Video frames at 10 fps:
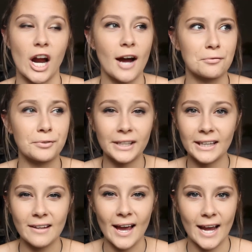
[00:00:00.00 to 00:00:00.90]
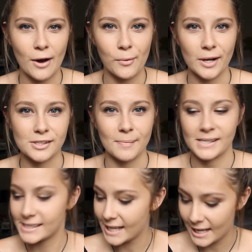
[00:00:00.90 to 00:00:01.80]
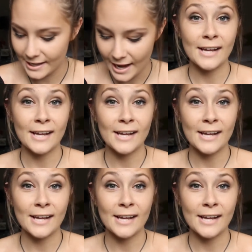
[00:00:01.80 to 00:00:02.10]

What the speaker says: I really like how it works with my skin.